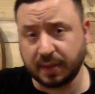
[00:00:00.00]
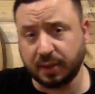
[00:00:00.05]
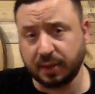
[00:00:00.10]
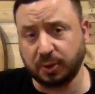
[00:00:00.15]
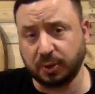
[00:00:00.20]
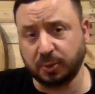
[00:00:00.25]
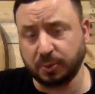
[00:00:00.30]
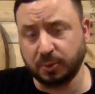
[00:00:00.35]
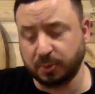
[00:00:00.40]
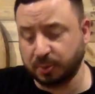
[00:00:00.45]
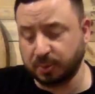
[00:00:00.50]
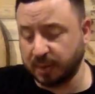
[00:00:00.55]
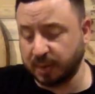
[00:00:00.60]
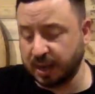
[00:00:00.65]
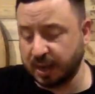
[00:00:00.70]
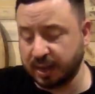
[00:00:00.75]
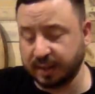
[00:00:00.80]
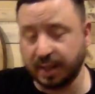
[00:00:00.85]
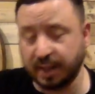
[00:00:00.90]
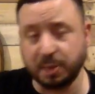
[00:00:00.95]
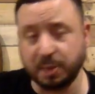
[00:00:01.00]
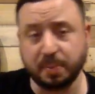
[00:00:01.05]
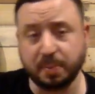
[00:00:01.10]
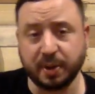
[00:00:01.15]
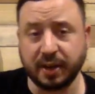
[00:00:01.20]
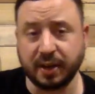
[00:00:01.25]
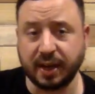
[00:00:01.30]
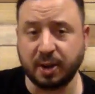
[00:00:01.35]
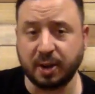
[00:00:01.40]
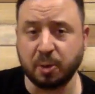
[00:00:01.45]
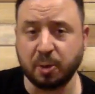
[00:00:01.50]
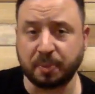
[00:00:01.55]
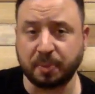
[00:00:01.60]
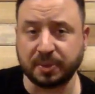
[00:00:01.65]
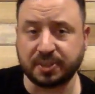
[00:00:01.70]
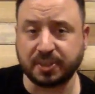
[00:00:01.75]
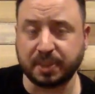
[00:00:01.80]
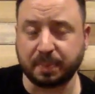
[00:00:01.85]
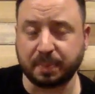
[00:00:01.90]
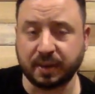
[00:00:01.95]
you uh, that you put in, I hope
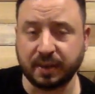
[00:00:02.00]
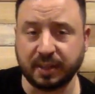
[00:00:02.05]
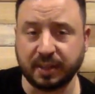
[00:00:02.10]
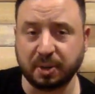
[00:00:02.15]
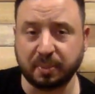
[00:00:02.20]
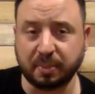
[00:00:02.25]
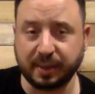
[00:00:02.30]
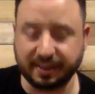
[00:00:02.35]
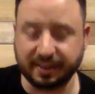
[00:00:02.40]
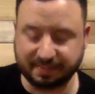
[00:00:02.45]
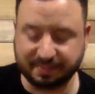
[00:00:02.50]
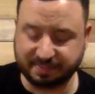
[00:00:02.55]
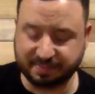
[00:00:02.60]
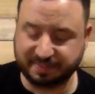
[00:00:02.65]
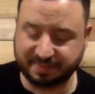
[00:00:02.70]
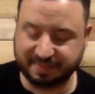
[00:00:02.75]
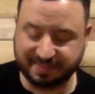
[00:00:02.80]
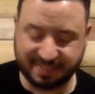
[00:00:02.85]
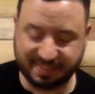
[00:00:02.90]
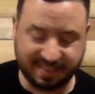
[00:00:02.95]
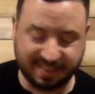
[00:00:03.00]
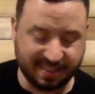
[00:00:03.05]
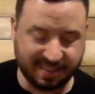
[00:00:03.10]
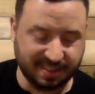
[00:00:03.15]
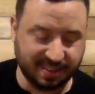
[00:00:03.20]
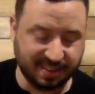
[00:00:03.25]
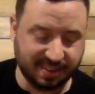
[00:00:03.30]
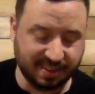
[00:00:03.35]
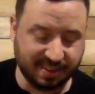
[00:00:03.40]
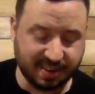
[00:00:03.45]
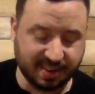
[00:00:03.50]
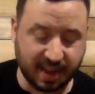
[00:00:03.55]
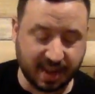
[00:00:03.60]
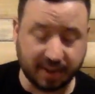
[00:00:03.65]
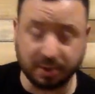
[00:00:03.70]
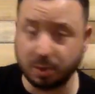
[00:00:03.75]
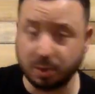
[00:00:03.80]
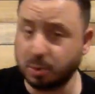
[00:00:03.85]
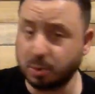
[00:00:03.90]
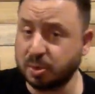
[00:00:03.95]
you're sipping a little bit. I
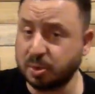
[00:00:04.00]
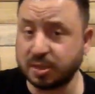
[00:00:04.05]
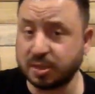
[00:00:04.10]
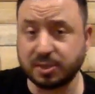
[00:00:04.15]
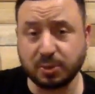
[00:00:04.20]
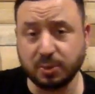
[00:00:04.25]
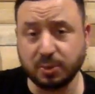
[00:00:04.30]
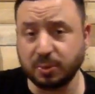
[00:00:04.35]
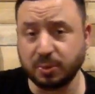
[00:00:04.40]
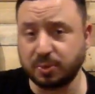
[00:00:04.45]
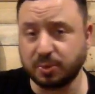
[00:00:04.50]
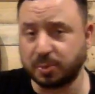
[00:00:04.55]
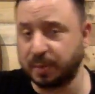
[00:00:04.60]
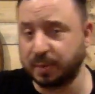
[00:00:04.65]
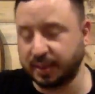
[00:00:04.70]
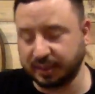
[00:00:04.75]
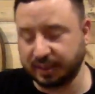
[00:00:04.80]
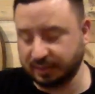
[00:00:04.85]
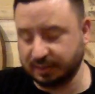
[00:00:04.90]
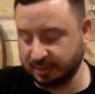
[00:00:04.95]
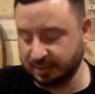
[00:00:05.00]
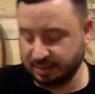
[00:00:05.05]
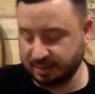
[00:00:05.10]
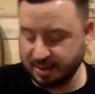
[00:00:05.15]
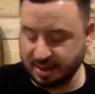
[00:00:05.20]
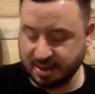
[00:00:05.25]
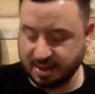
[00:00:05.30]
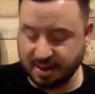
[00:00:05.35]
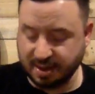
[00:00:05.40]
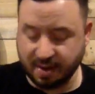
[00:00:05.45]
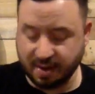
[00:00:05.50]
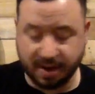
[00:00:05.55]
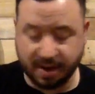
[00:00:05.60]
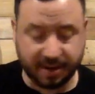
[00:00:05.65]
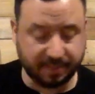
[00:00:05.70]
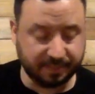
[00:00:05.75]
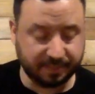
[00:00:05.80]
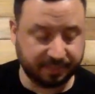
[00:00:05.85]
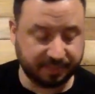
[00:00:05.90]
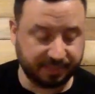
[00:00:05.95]
don't know who's is who's, but all
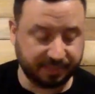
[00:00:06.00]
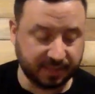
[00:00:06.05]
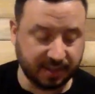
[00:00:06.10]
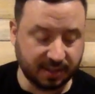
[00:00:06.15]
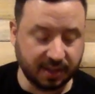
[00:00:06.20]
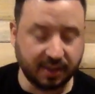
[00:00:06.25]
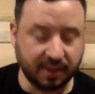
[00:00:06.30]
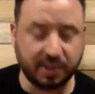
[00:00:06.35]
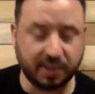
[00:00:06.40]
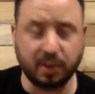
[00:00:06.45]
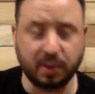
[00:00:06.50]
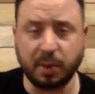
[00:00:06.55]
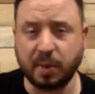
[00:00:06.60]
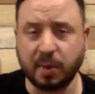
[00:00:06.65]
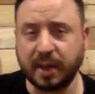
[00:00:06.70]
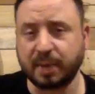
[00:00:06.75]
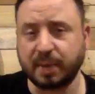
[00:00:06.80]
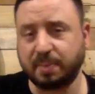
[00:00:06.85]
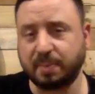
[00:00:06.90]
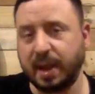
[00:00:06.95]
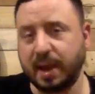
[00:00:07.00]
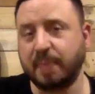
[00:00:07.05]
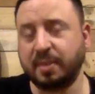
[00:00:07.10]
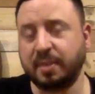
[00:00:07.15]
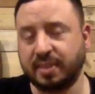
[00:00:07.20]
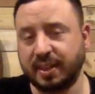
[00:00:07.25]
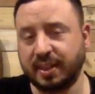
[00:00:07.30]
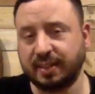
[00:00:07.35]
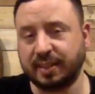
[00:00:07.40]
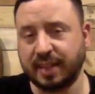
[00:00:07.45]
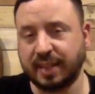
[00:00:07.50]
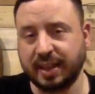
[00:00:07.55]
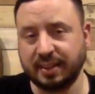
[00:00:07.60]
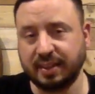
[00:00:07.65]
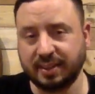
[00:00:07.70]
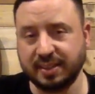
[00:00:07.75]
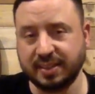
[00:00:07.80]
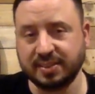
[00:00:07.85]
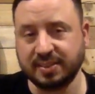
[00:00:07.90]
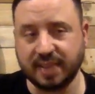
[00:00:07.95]
right. The only one I could probably think
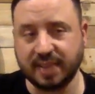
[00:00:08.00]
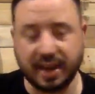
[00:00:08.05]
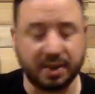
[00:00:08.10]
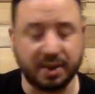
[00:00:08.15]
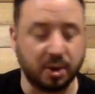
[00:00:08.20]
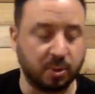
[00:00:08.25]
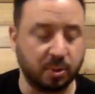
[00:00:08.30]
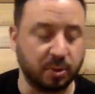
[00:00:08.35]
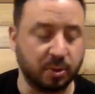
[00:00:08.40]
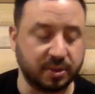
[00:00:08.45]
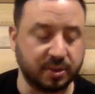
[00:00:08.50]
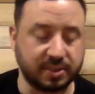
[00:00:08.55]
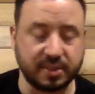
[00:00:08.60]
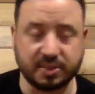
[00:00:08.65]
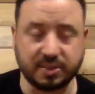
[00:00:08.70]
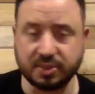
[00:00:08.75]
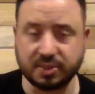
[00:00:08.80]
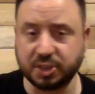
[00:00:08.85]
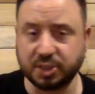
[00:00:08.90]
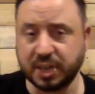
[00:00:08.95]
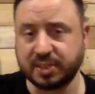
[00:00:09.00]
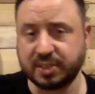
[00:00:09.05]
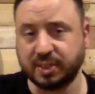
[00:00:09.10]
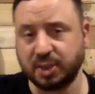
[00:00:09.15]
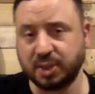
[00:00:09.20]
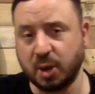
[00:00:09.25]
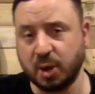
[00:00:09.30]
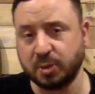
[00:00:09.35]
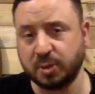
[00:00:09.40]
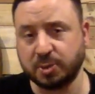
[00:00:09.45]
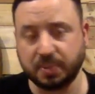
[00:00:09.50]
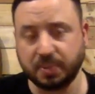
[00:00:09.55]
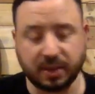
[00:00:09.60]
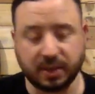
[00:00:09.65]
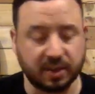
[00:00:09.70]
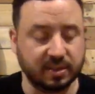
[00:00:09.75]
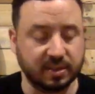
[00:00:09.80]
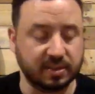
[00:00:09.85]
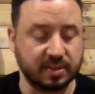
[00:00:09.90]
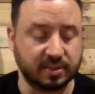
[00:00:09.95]
that is I know what it is is Jason Coates,
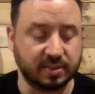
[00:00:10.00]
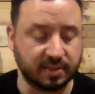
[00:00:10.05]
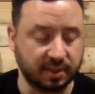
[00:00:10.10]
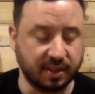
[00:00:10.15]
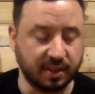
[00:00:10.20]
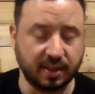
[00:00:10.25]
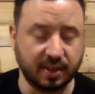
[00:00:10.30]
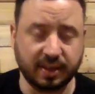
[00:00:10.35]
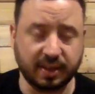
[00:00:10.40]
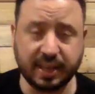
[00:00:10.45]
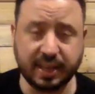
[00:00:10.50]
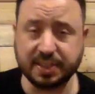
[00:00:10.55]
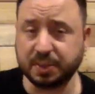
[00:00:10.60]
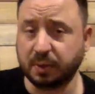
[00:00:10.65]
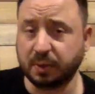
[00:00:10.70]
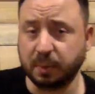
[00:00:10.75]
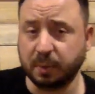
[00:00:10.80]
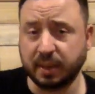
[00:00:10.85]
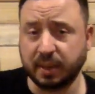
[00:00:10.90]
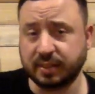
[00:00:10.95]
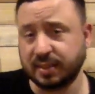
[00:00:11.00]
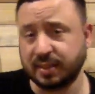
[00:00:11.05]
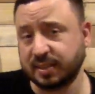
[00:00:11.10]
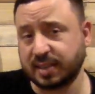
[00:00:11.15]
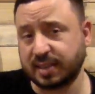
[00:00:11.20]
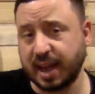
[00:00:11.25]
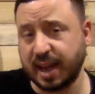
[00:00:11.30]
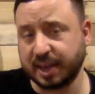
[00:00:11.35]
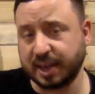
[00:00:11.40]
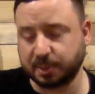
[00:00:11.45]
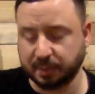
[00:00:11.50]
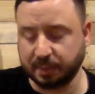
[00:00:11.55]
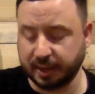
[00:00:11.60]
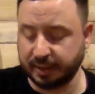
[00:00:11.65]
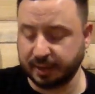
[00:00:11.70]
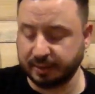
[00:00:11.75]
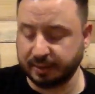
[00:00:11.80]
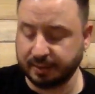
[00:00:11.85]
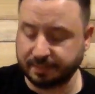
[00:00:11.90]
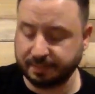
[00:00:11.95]
because he's the only one that did a Scotch blend.